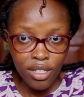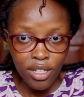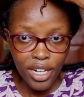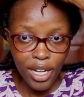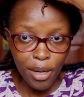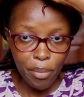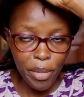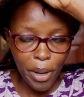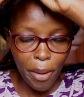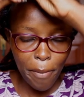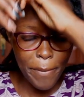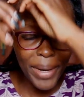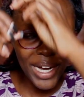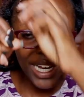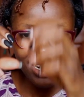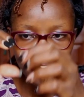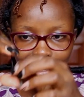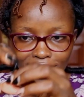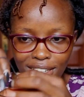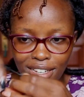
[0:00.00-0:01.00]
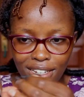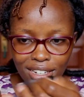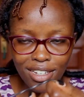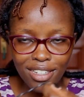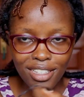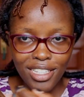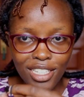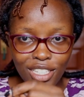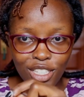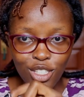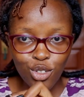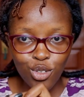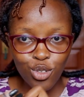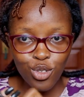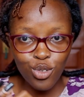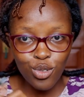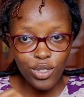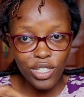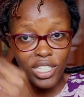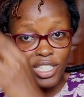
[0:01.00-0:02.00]
rubber band these 2
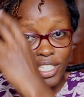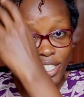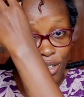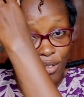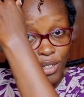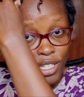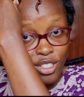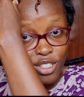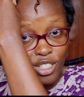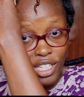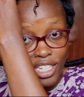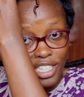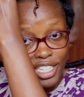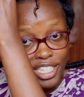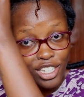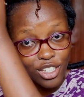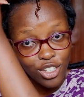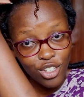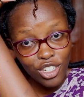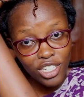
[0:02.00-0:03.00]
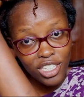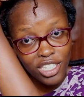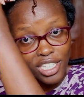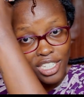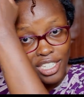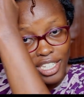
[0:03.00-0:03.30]
twists away so that they don't